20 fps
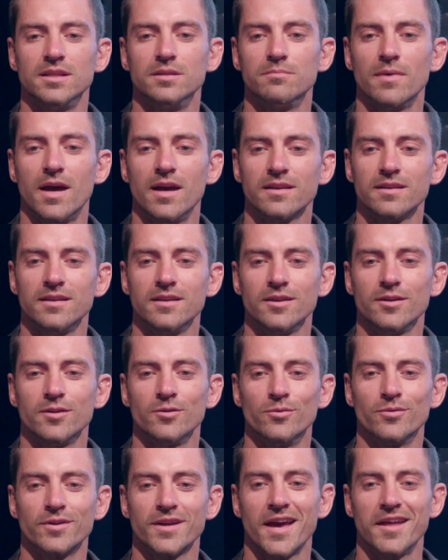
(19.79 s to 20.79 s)
in
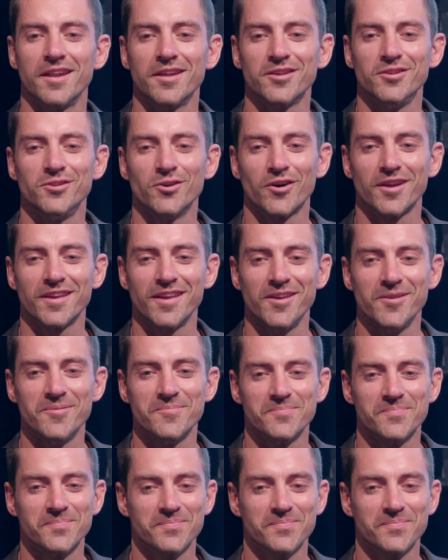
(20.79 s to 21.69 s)
making organic gnocchi.